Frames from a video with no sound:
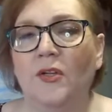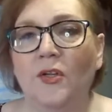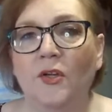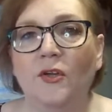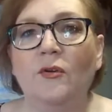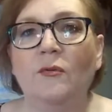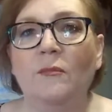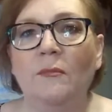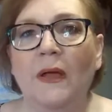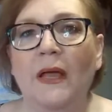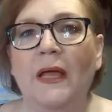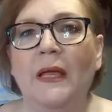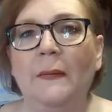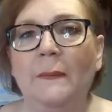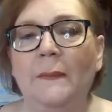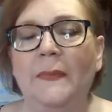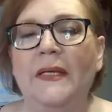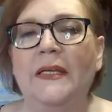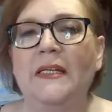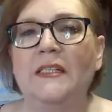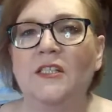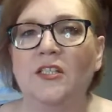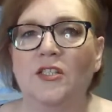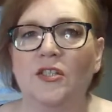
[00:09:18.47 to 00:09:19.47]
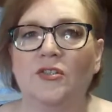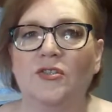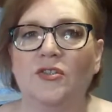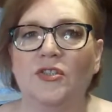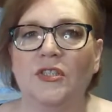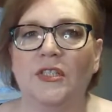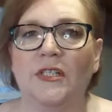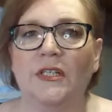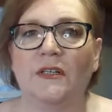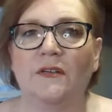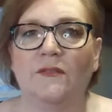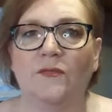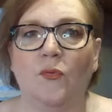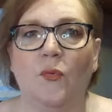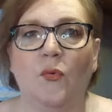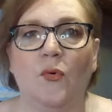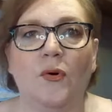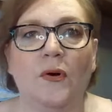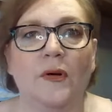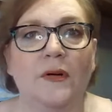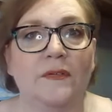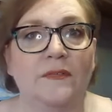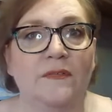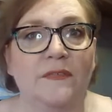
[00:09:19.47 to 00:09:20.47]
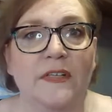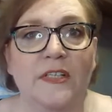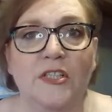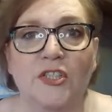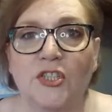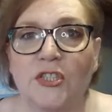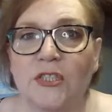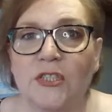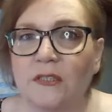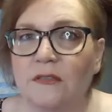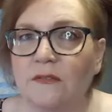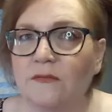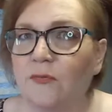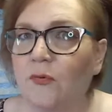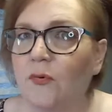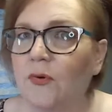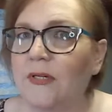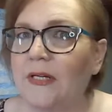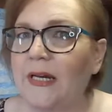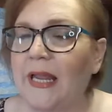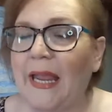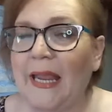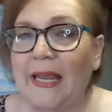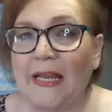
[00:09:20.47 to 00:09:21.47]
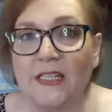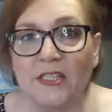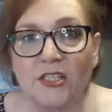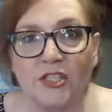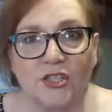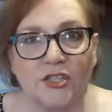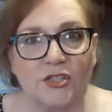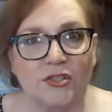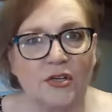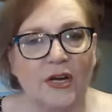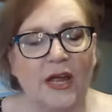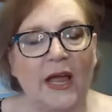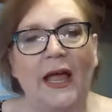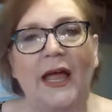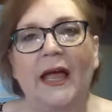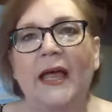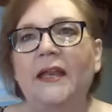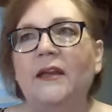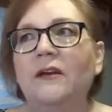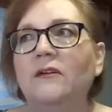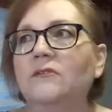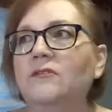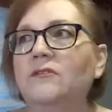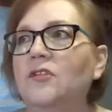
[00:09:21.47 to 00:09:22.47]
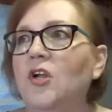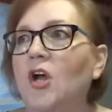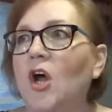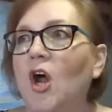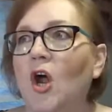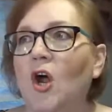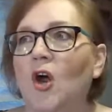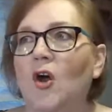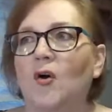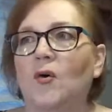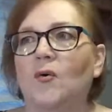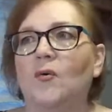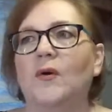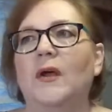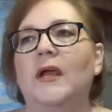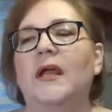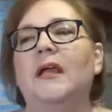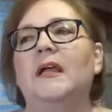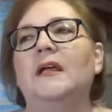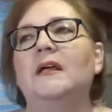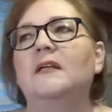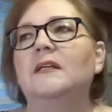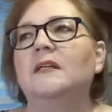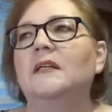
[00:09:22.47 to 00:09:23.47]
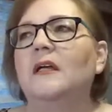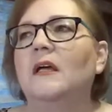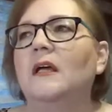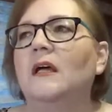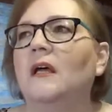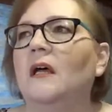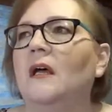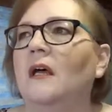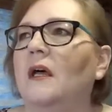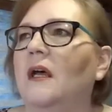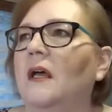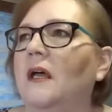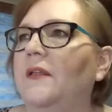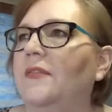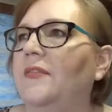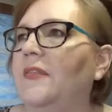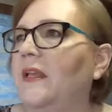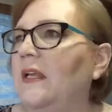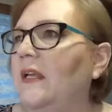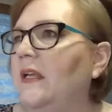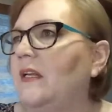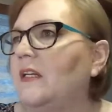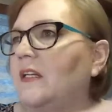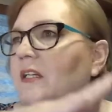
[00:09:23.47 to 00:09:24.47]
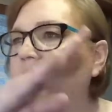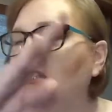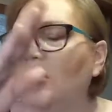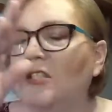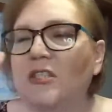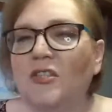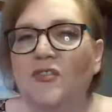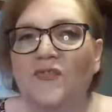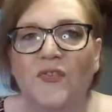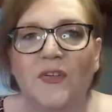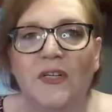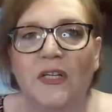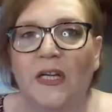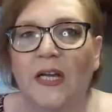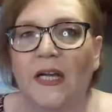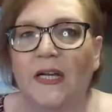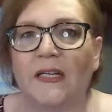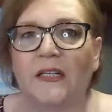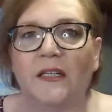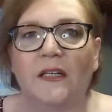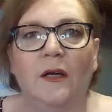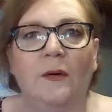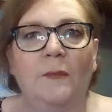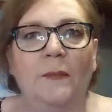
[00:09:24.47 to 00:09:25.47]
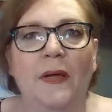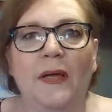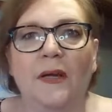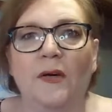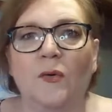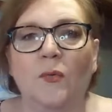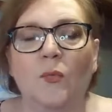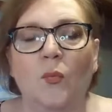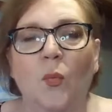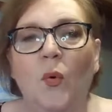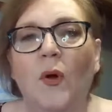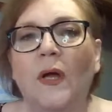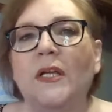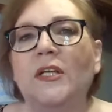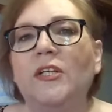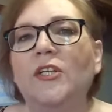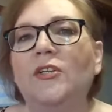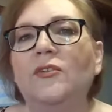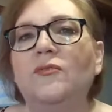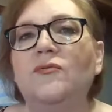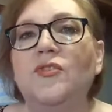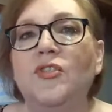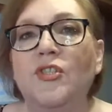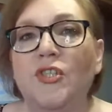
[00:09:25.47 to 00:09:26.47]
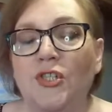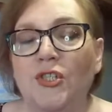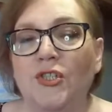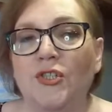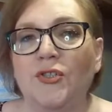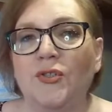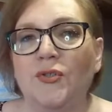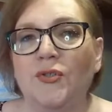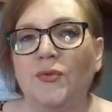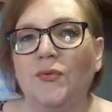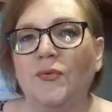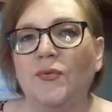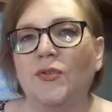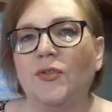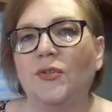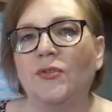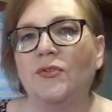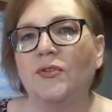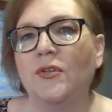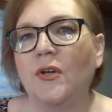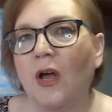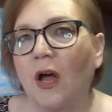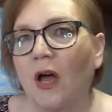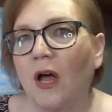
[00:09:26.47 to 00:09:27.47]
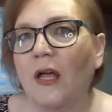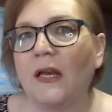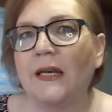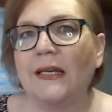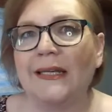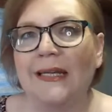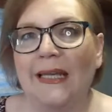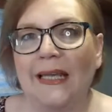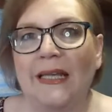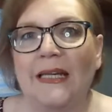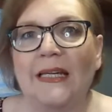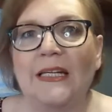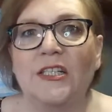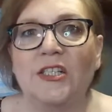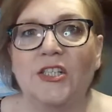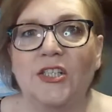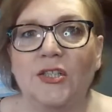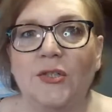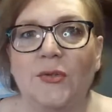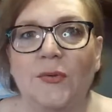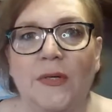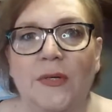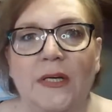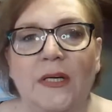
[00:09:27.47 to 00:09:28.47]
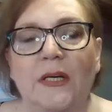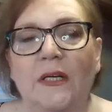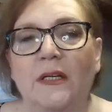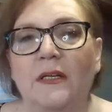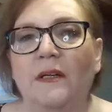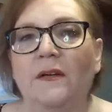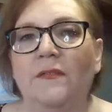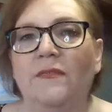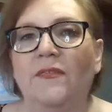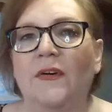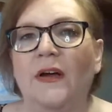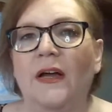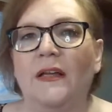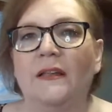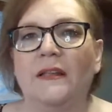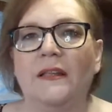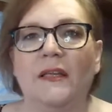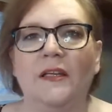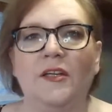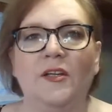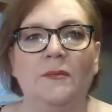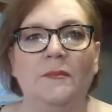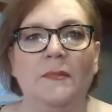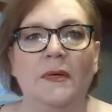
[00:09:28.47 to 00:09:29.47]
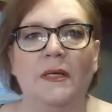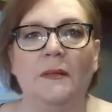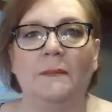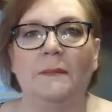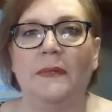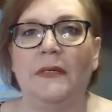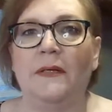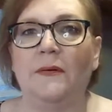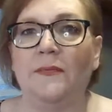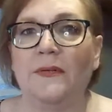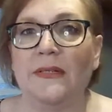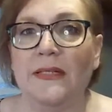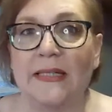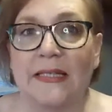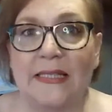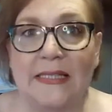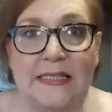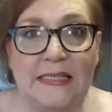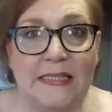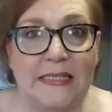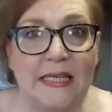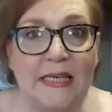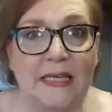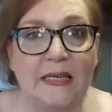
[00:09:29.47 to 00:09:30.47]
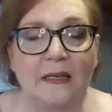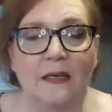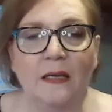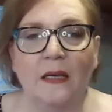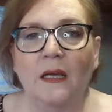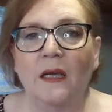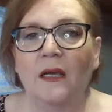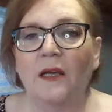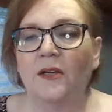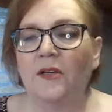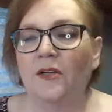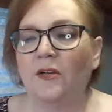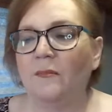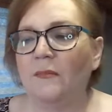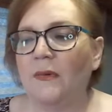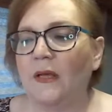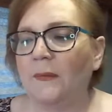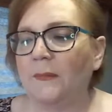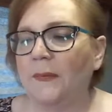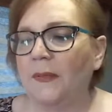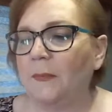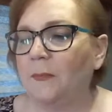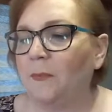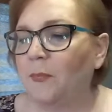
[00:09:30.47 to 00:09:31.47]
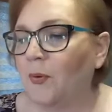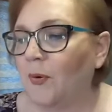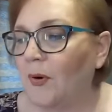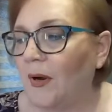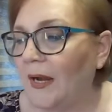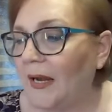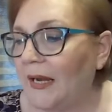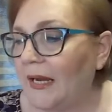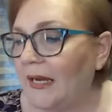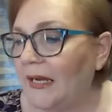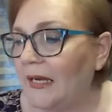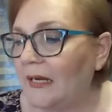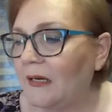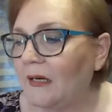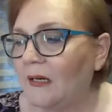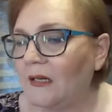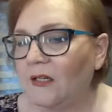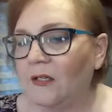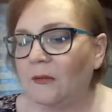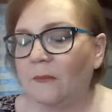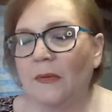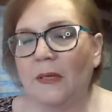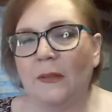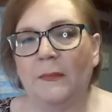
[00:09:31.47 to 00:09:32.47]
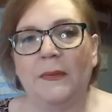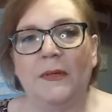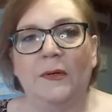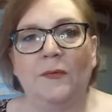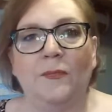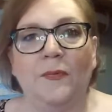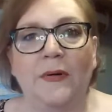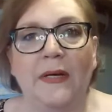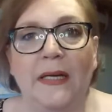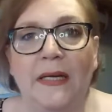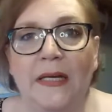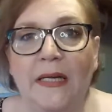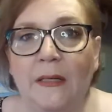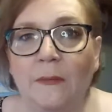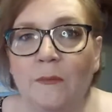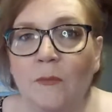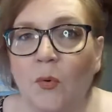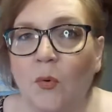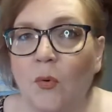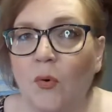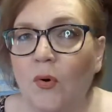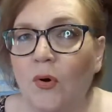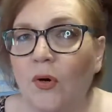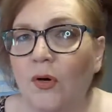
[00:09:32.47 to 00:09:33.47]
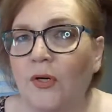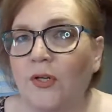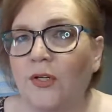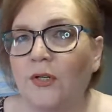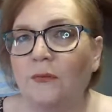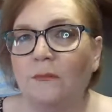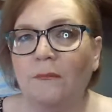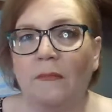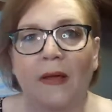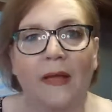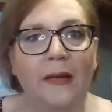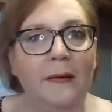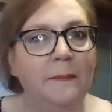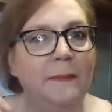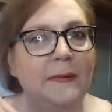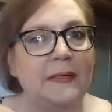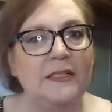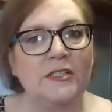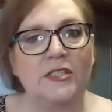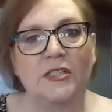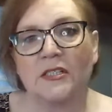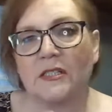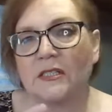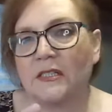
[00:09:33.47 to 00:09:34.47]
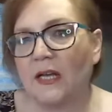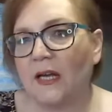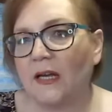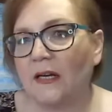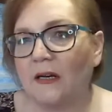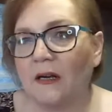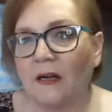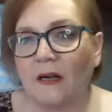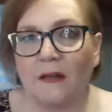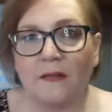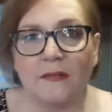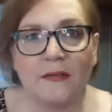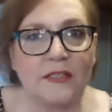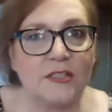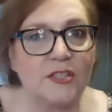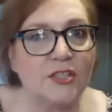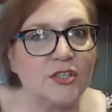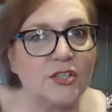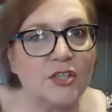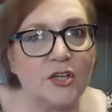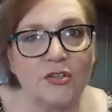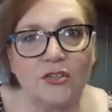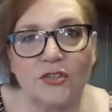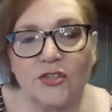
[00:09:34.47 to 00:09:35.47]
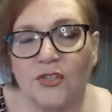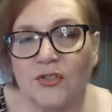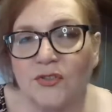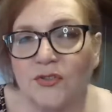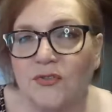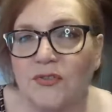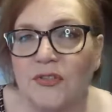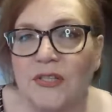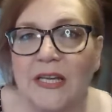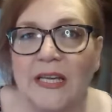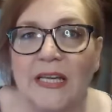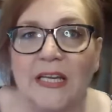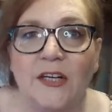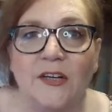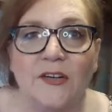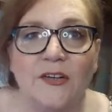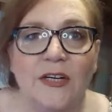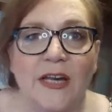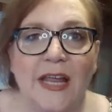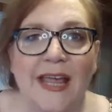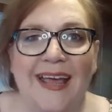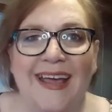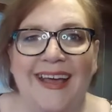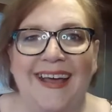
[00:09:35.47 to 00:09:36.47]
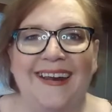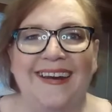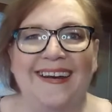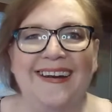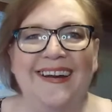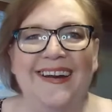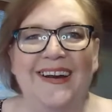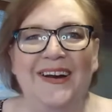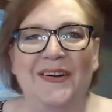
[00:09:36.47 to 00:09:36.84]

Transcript: you may be searching for a vision, for an answer. I don't know. And it could just feel like no matter what you do, you're not getting to it. You find that you may be releasing, you may be praying, you may be reading more, you may be just kind of on this search through the internet,